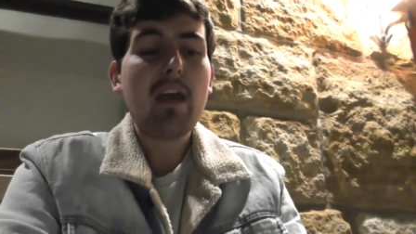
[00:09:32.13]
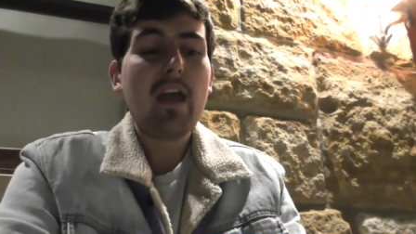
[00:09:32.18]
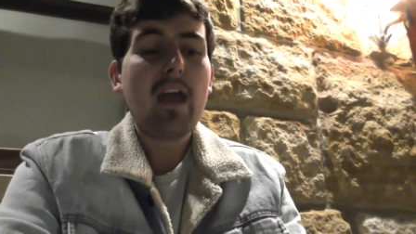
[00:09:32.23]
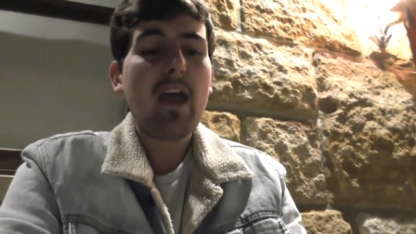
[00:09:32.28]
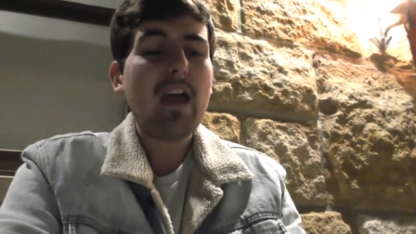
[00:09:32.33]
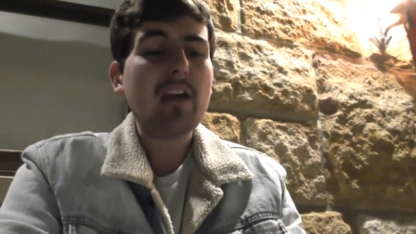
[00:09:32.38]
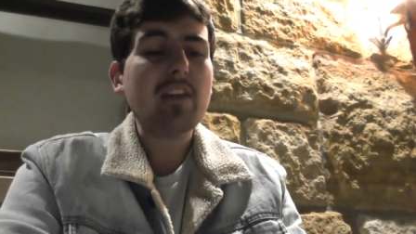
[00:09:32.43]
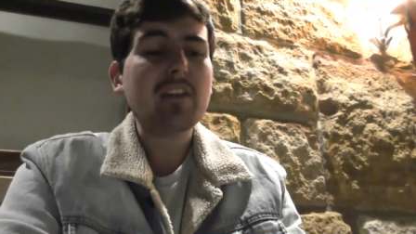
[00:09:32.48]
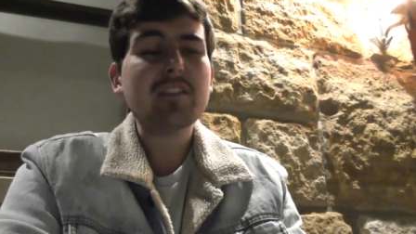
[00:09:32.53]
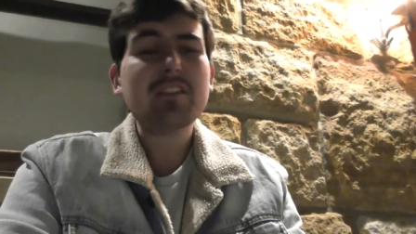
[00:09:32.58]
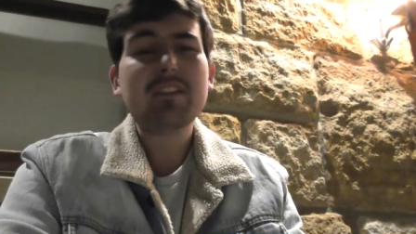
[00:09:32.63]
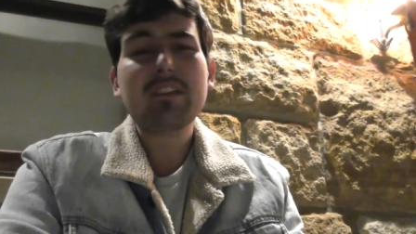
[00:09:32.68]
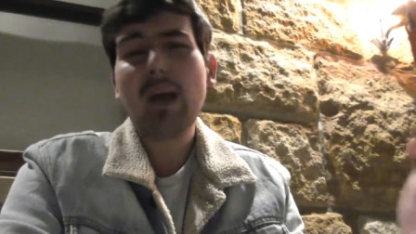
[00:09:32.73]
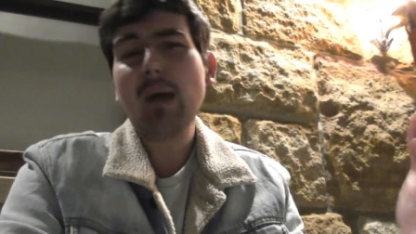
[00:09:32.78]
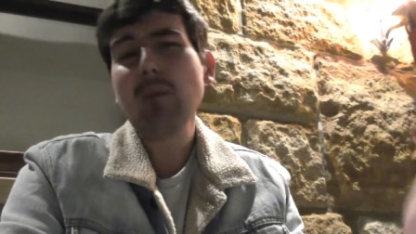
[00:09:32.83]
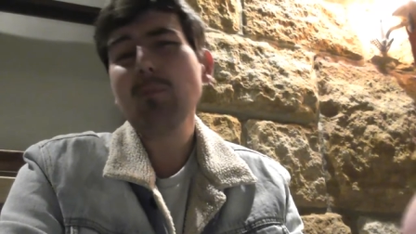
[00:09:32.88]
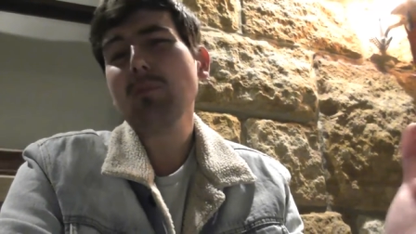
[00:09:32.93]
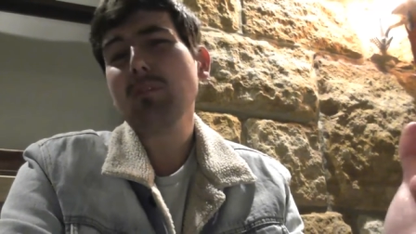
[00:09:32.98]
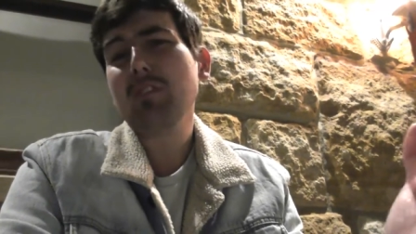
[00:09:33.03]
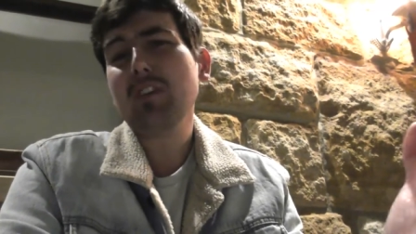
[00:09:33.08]
And there's a
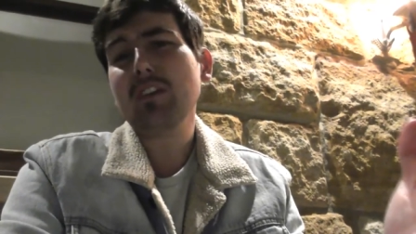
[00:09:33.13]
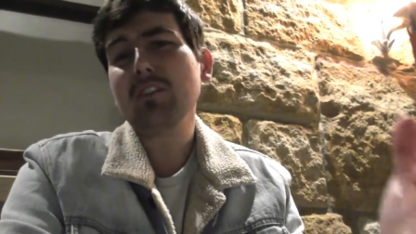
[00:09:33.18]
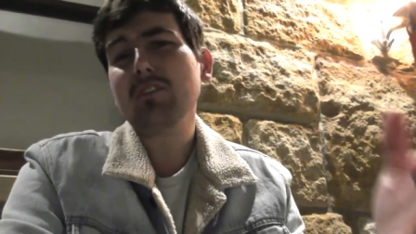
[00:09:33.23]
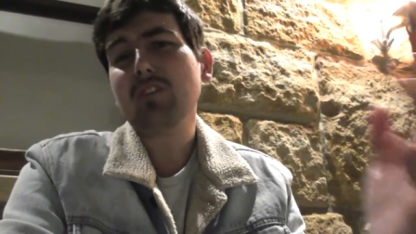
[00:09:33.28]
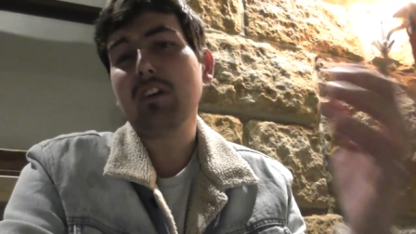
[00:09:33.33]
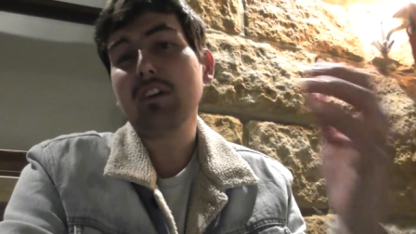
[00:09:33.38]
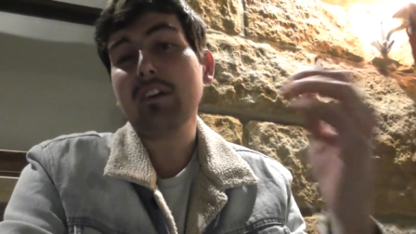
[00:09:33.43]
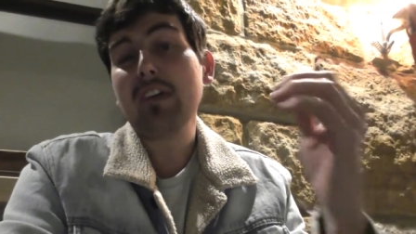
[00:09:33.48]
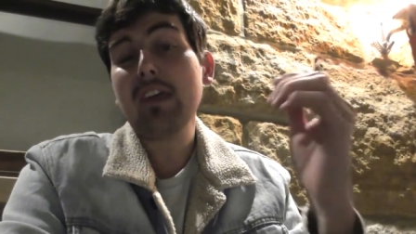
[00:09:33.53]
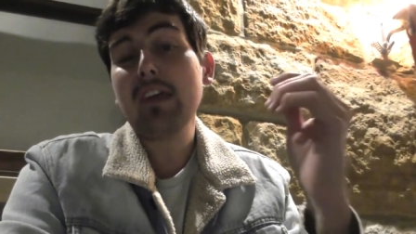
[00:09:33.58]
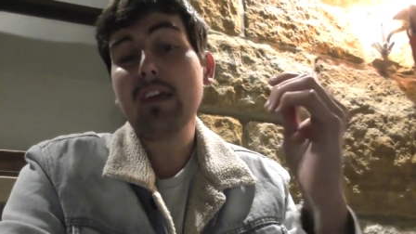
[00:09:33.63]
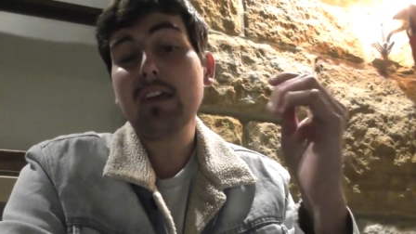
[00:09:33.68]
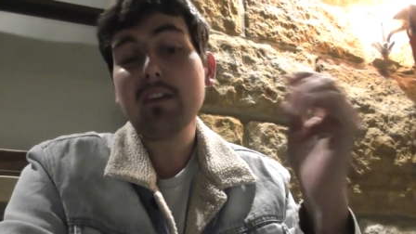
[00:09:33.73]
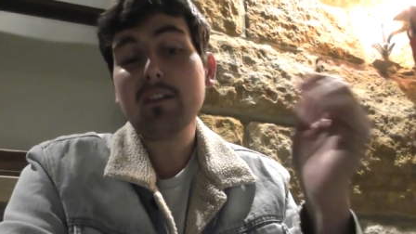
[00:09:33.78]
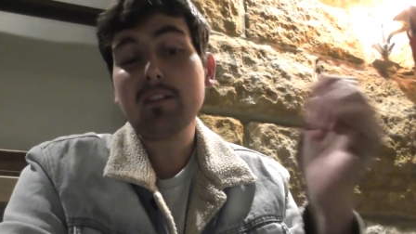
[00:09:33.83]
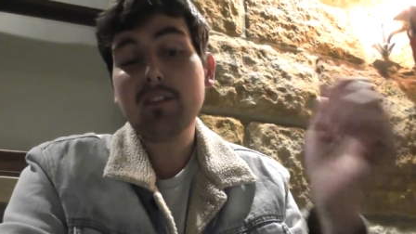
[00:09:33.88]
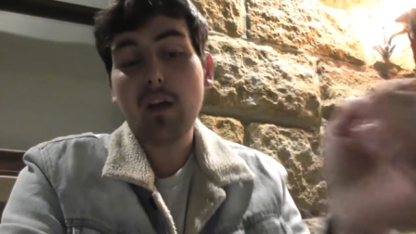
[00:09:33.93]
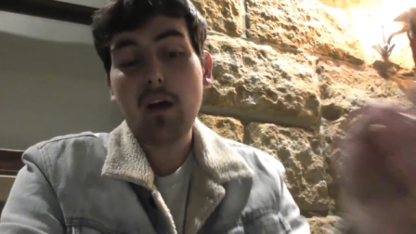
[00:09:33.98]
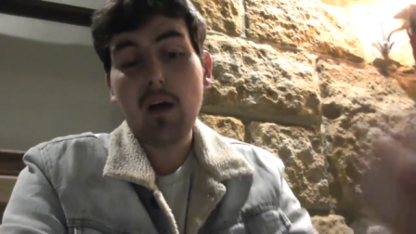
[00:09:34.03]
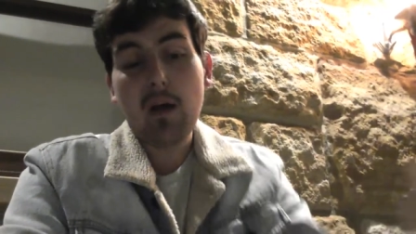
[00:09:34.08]
couple of things I
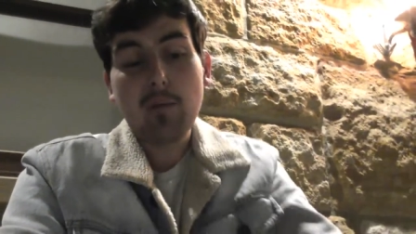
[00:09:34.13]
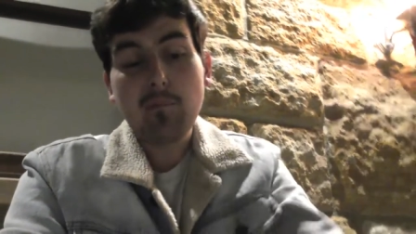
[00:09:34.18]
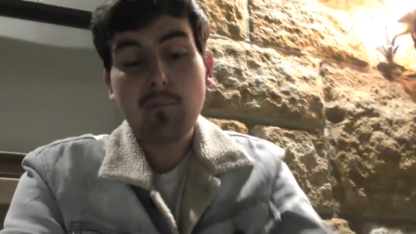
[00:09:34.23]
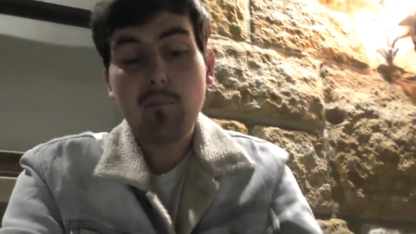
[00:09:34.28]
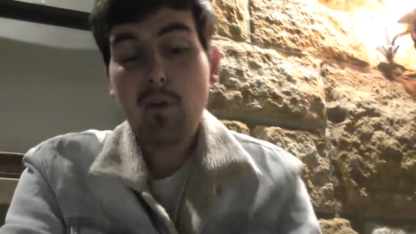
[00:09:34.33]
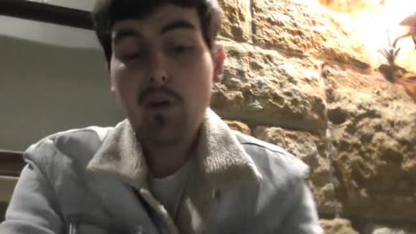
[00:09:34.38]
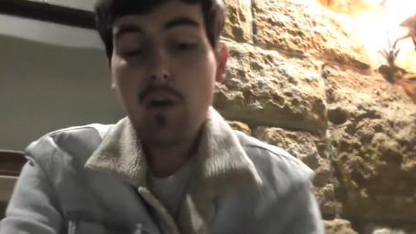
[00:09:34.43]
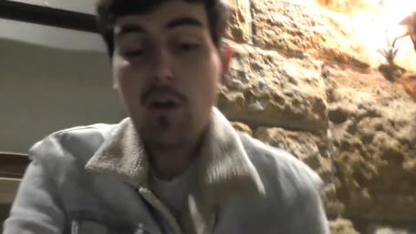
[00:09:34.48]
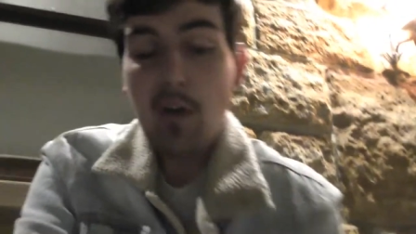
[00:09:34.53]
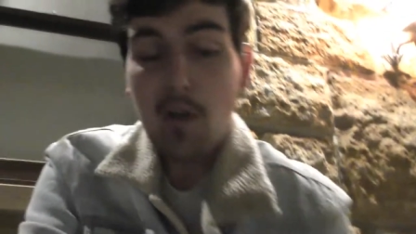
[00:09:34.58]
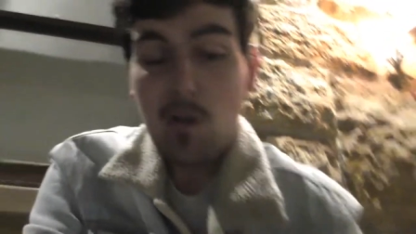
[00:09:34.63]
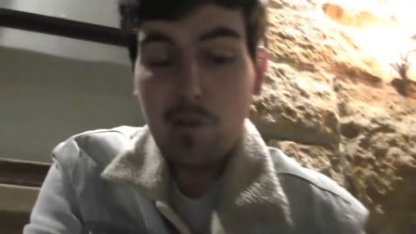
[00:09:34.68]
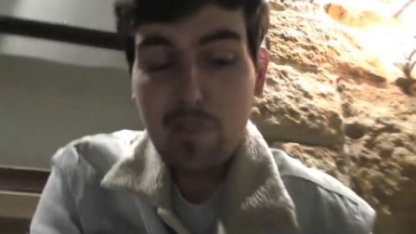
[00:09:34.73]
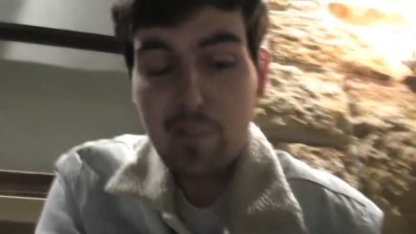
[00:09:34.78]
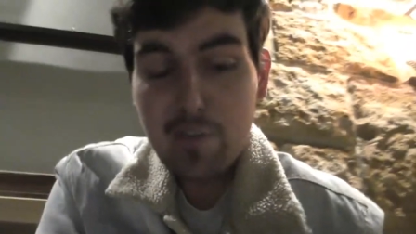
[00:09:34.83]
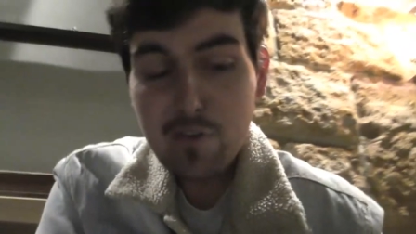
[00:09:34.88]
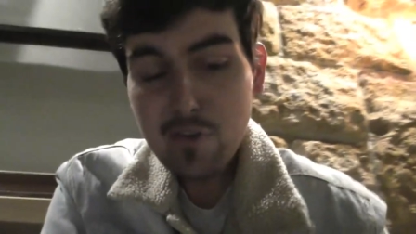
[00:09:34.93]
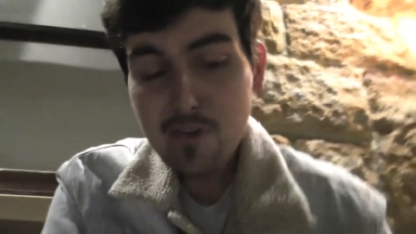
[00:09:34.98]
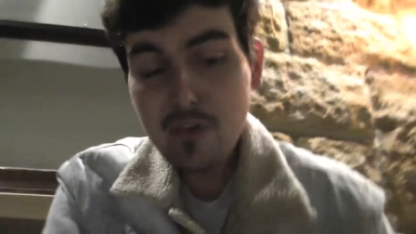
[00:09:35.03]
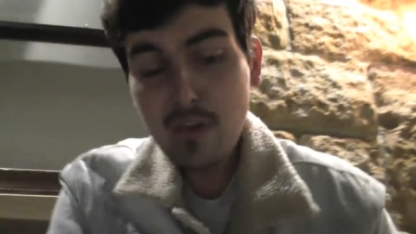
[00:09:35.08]
needed.
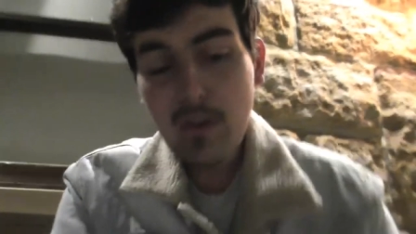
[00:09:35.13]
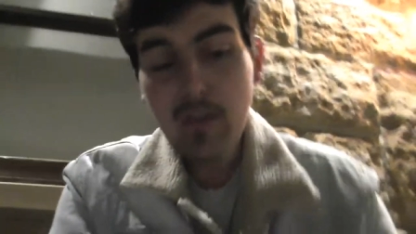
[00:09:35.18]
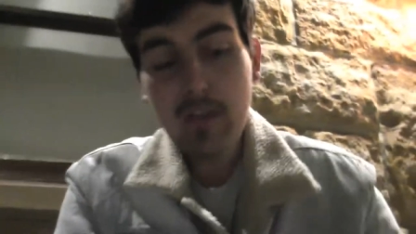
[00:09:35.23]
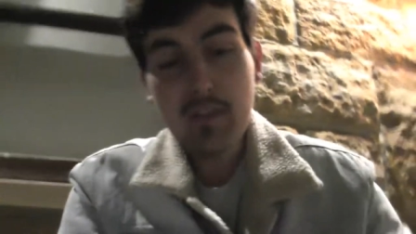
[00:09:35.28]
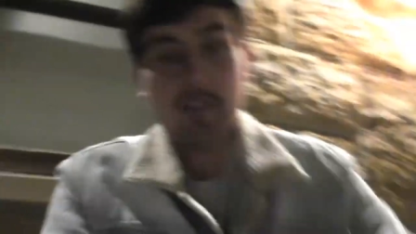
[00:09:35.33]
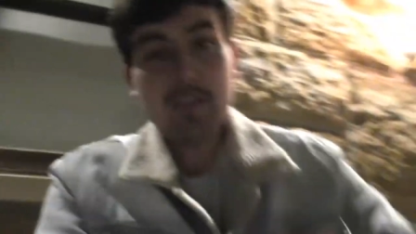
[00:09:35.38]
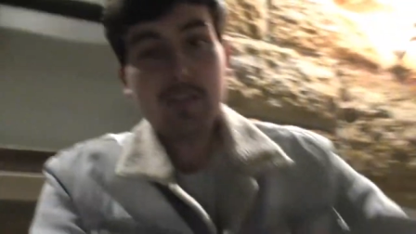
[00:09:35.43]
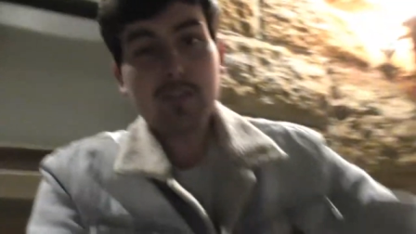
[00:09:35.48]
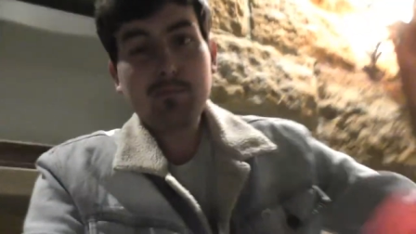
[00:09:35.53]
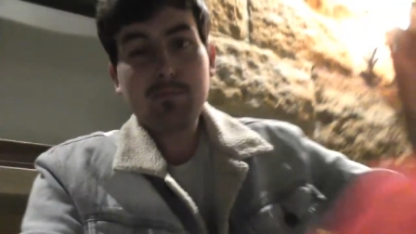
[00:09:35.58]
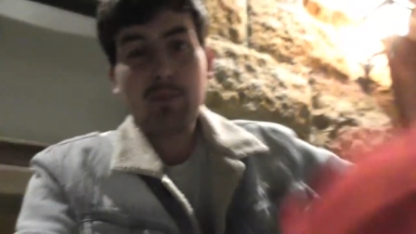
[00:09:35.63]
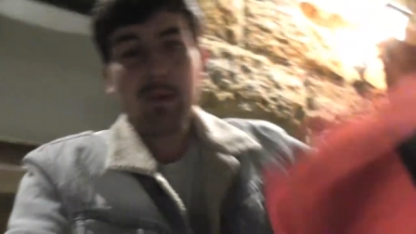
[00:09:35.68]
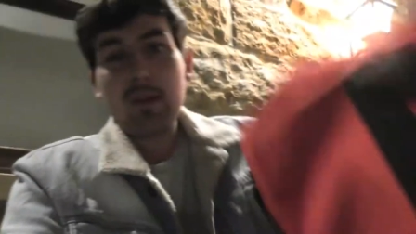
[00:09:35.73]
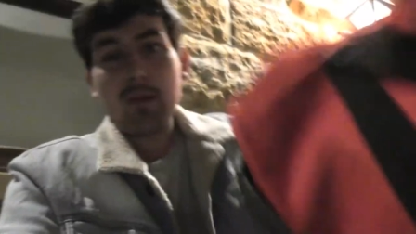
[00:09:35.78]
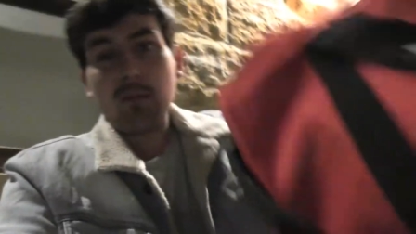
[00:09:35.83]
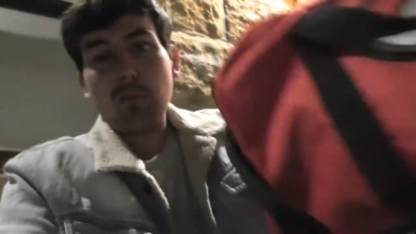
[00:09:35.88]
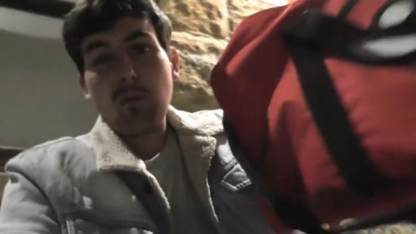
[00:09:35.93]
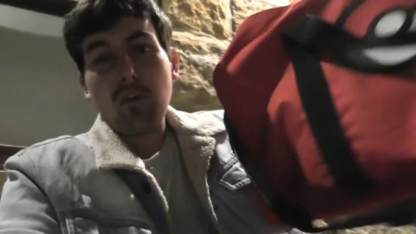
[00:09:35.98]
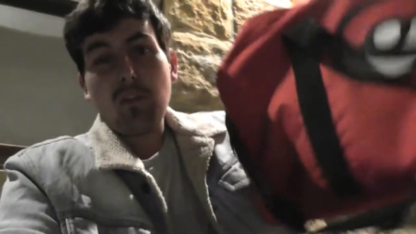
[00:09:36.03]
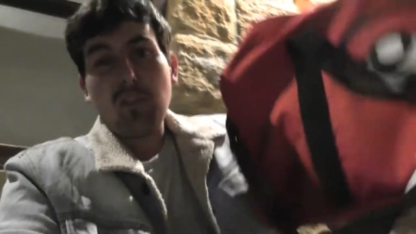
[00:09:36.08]
This
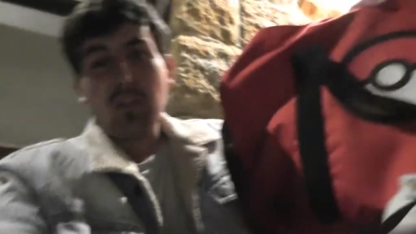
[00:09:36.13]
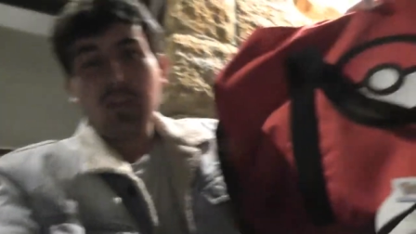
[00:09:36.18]
being one of the